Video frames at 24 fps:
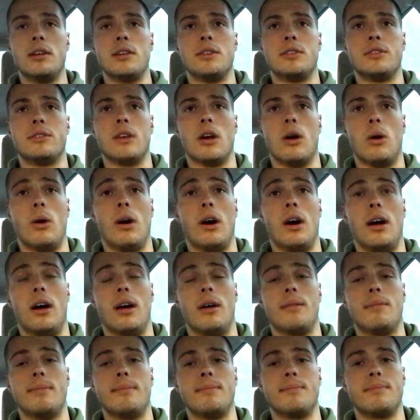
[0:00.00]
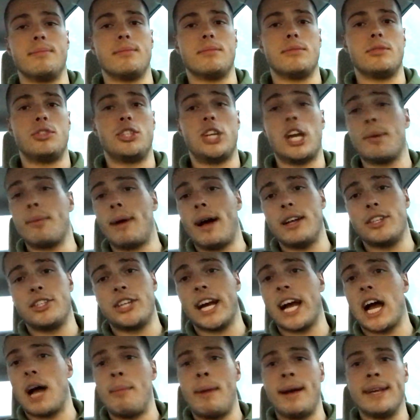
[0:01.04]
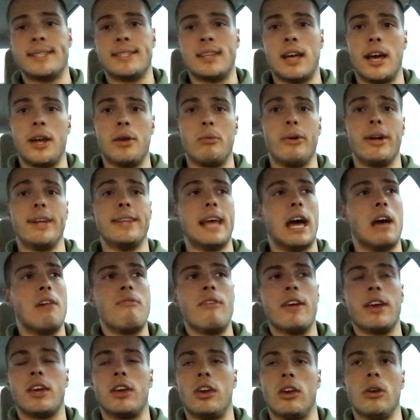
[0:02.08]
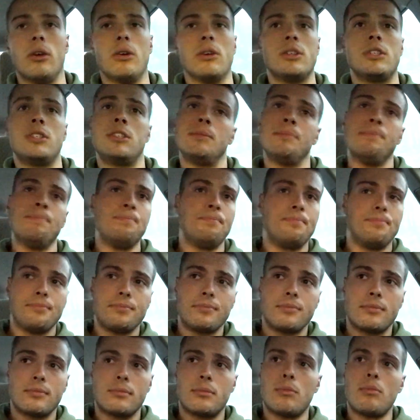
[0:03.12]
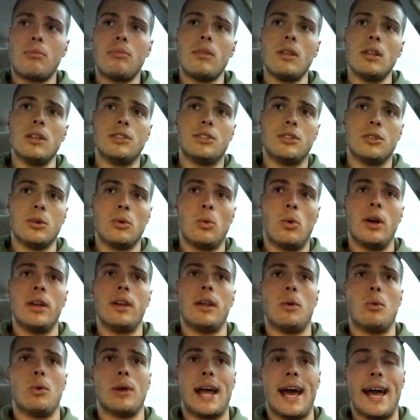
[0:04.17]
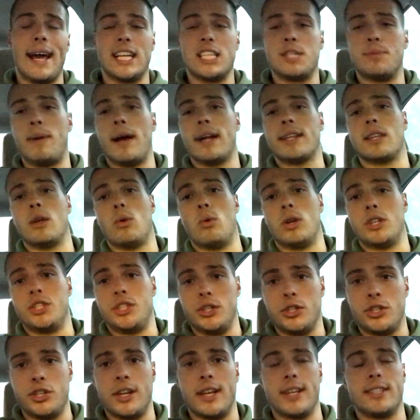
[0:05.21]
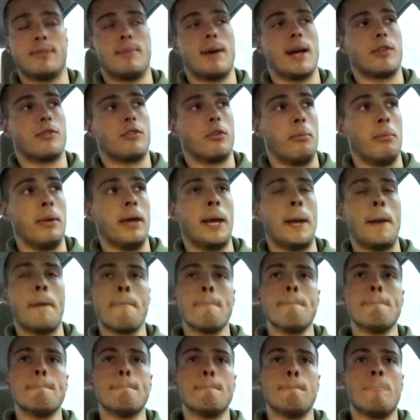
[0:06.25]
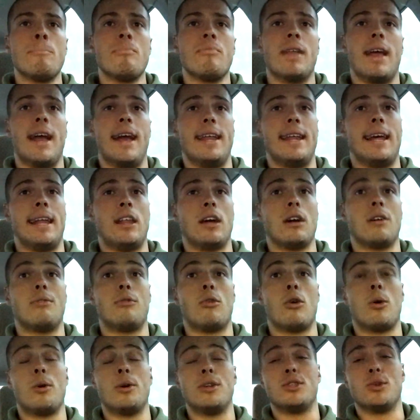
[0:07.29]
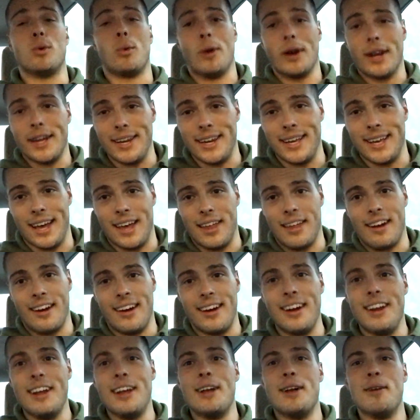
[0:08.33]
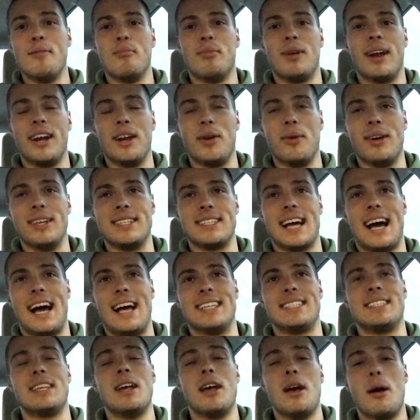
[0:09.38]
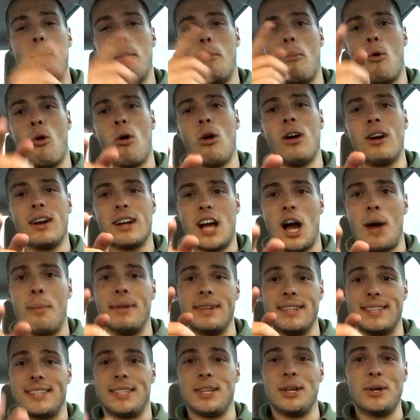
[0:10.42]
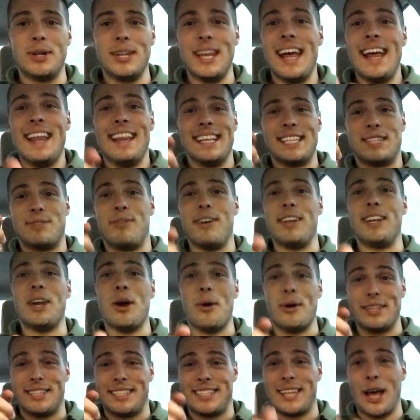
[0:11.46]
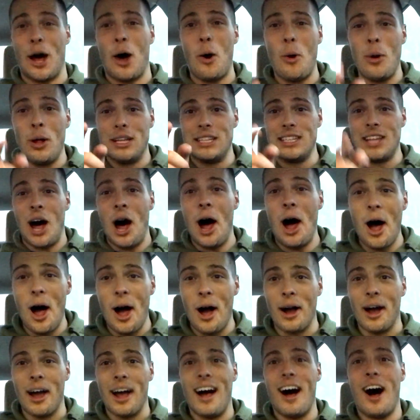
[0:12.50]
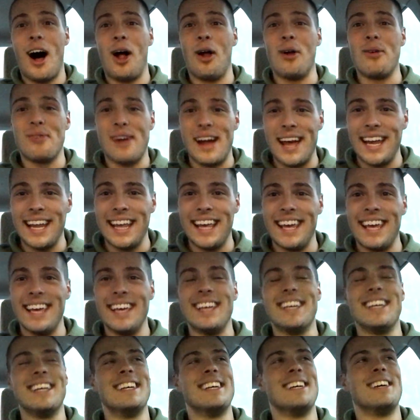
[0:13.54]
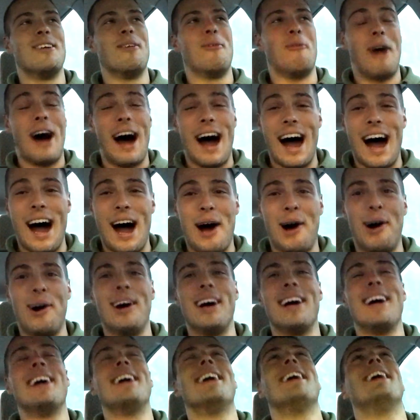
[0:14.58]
So check out my site, read the FAQs to what I expect and what you should expect from me, and I look forward to working together. But anyways, guys, more coming soon. This video is so long already. Wow.